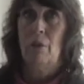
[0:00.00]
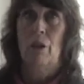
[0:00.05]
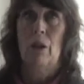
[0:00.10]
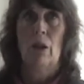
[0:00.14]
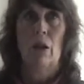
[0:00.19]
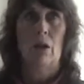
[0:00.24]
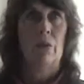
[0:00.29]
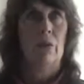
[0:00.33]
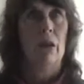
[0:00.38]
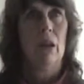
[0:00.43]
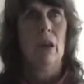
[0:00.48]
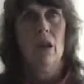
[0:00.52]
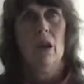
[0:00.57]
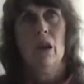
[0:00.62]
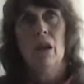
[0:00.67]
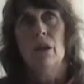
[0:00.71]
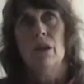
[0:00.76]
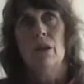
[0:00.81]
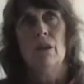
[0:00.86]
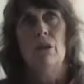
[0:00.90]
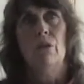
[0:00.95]
We don't
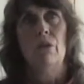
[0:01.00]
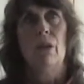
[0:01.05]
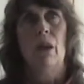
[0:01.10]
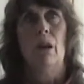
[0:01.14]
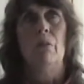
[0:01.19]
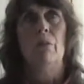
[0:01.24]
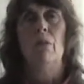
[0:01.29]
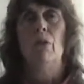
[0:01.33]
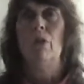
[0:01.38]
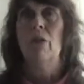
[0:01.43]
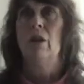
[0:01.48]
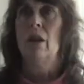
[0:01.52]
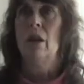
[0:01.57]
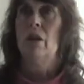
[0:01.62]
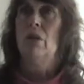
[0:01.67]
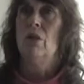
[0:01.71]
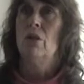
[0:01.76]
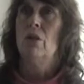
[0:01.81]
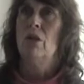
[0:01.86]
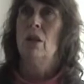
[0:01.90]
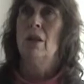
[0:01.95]
use up more
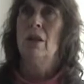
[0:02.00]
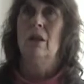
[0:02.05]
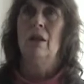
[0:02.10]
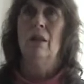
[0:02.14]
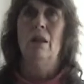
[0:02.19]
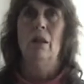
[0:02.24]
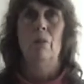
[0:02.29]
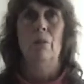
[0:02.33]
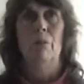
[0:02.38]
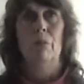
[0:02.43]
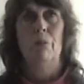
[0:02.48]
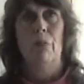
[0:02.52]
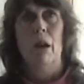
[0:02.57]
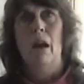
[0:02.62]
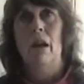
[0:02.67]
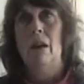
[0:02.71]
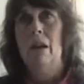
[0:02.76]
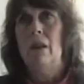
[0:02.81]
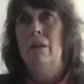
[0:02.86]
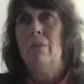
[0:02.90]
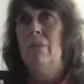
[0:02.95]
energy and
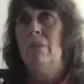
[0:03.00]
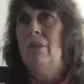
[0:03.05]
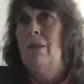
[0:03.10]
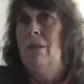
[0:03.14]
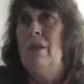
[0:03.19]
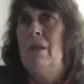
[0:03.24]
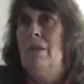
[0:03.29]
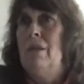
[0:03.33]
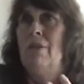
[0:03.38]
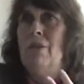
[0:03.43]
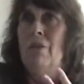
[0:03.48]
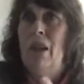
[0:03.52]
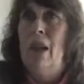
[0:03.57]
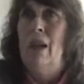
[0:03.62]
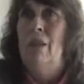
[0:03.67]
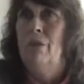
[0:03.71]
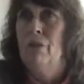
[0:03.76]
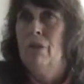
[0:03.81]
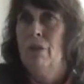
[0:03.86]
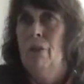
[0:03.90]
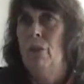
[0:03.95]
embodied this and
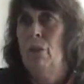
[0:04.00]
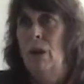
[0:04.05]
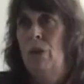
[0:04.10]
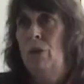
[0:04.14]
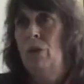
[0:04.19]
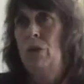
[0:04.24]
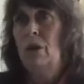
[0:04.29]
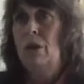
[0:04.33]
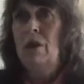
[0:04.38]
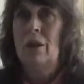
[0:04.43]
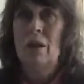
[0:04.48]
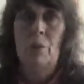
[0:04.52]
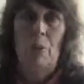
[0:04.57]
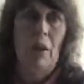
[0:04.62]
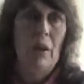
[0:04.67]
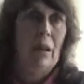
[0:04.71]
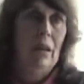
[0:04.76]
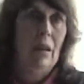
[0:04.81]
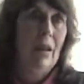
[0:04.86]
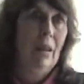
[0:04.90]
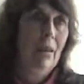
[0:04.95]
that for what we're
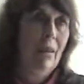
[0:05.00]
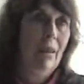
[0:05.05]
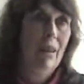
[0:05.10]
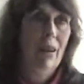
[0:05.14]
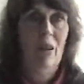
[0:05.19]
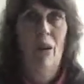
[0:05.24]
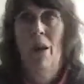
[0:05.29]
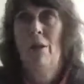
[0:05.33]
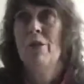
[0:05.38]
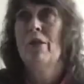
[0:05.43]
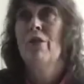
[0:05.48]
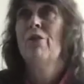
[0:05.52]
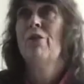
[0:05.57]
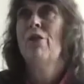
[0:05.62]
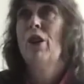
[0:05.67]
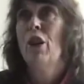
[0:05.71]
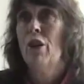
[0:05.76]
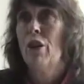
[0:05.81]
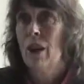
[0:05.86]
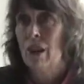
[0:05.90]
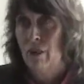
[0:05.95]
expending, and it's
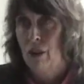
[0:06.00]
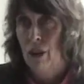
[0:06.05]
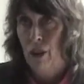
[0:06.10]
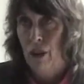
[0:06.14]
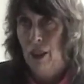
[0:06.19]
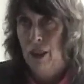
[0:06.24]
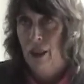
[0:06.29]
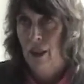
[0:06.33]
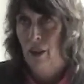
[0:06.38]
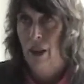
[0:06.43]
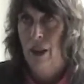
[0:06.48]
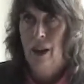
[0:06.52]
very, very clear.